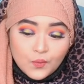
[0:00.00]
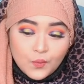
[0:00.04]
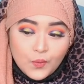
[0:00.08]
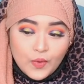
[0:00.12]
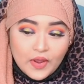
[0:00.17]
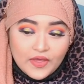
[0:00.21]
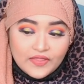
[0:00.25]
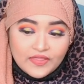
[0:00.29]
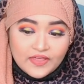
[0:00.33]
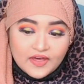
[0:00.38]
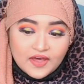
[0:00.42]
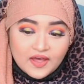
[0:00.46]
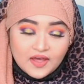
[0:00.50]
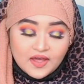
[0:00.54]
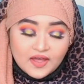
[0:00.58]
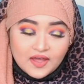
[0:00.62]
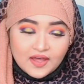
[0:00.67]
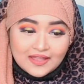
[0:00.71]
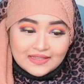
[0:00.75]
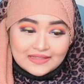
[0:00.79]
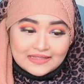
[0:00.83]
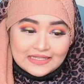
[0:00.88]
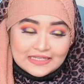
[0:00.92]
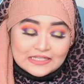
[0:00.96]

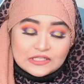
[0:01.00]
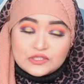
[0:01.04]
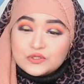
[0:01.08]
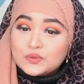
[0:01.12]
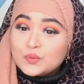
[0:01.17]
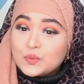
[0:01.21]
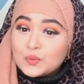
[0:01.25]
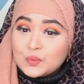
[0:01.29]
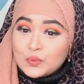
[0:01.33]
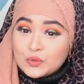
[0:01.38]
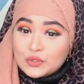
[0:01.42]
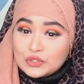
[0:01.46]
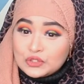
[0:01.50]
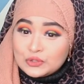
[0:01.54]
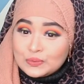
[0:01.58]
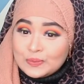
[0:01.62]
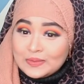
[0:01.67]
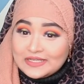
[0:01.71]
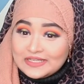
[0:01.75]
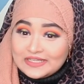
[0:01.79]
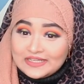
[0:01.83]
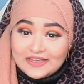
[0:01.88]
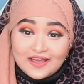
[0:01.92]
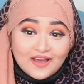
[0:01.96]
whether this would
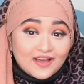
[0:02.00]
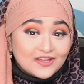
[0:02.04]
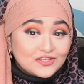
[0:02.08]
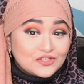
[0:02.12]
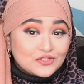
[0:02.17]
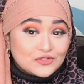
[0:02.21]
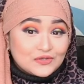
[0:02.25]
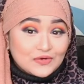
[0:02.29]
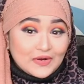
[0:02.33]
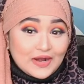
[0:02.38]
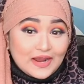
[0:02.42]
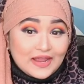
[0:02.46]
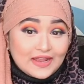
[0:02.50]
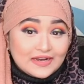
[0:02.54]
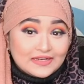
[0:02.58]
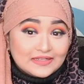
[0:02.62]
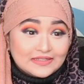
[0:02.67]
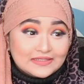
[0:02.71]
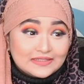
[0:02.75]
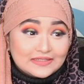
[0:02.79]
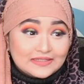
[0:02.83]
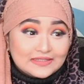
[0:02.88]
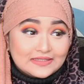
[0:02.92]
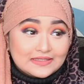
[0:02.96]
be a
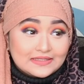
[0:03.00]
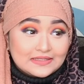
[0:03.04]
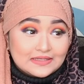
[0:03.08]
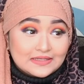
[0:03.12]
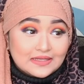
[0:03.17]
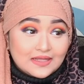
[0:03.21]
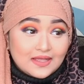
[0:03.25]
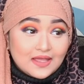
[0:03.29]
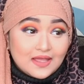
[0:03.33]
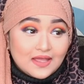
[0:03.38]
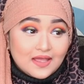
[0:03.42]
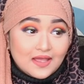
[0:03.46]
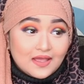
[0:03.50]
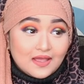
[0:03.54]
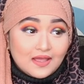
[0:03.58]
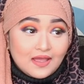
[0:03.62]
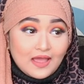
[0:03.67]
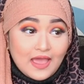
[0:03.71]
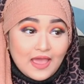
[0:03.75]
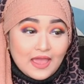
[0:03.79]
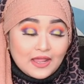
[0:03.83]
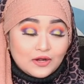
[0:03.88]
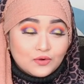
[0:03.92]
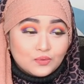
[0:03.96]
trend
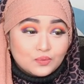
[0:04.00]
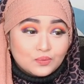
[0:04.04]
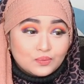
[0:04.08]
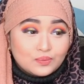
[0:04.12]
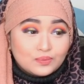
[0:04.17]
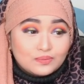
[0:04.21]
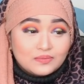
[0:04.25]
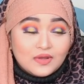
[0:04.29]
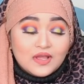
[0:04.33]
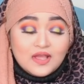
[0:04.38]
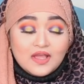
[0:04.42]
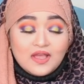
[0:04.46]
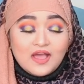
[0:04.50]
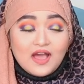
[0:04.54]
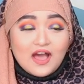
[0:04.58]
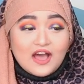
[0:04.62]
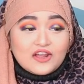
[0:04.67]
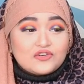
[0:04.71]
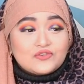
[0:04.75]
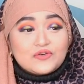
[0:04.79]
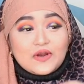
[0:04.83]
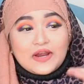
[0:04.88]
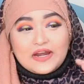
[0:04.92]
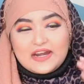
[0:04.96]
and
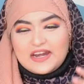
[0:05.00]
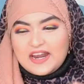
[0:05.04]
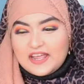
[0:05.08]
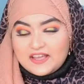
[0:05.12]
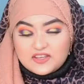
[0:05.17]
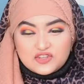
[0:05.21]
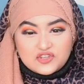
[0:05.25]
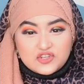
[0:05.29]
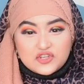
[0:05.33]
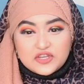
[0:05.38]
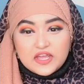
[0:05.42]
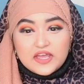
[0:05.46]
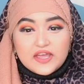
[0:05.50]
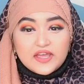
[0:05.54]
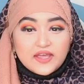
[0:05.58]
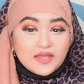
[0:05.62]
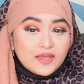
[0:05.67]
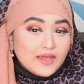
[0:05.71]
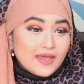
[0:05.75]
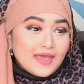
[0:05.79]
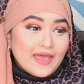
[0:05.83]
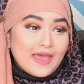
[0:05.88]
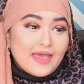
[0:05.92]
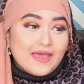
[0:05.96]
a trend next
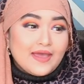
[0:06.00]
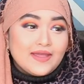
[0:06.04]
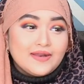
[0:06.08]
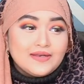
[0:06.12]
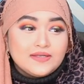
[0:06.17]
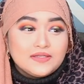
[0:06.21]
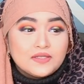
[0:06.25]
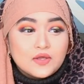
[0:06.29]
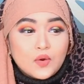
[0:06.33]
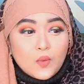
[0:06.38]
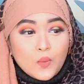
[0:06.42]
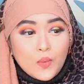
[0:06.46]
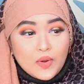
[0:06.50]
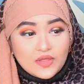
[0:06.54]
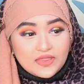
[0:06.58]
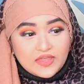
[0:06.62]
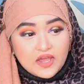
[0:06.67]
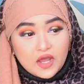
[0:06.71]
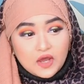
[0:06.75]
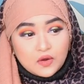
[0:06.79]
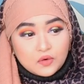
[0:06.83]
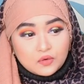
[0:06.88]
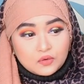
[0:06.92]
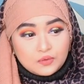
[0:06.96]
year and whether
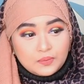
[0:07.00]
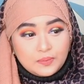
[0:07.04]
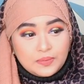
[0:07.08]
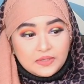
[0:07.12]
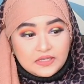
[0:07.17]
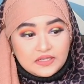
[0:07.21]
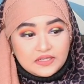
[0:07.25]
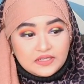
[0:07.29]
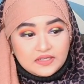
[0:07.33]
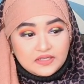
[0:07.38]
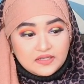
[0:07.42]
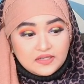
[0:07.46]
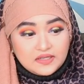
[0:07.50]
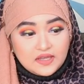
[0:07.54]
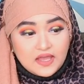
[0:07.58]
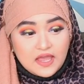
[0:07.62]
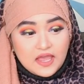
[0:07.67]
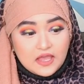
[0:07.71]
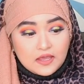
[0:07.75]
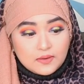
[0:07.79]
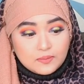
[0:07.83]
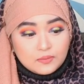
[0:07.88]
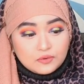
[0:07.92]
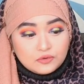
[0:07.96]
I would be
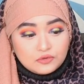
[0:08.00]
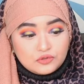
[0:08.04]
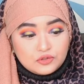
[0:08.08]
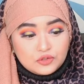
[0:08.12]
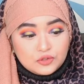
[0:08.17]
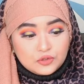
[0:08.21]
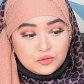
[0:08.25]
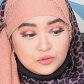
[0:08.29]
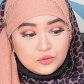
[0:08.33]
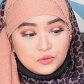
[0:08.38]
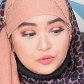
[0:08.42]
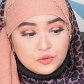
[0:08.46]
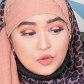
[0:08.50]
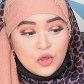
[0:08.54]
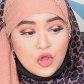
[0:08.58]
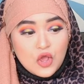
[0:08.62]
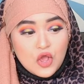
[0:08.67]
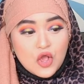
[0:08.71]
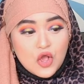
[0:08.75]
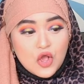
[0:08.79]
able to